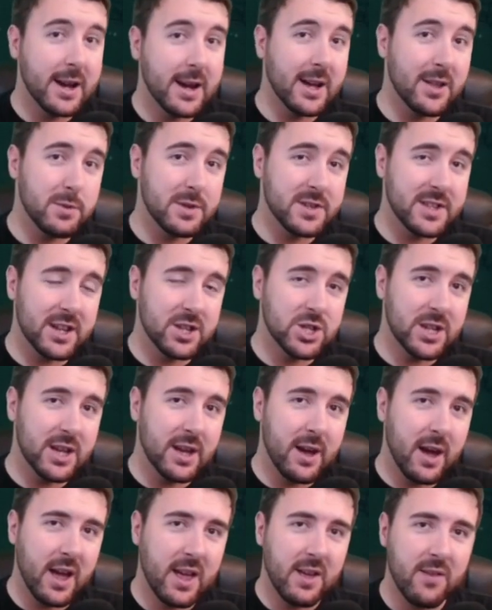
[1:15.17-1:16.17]
Now there is
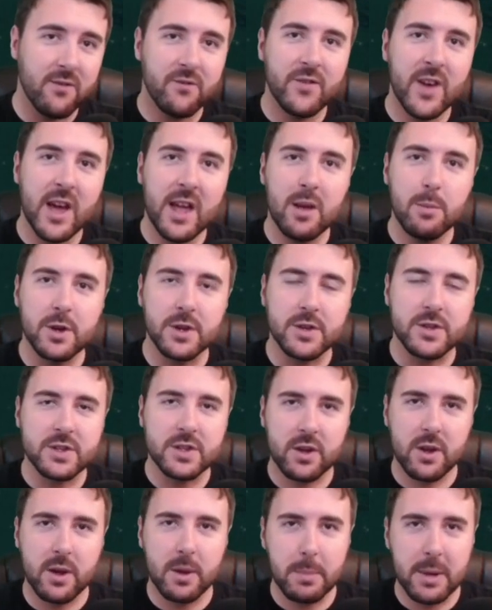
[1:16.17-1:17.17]
actually a, a
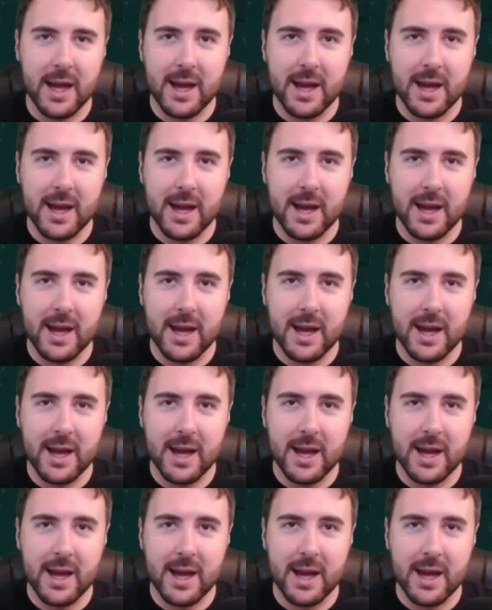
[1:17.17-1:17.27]
famous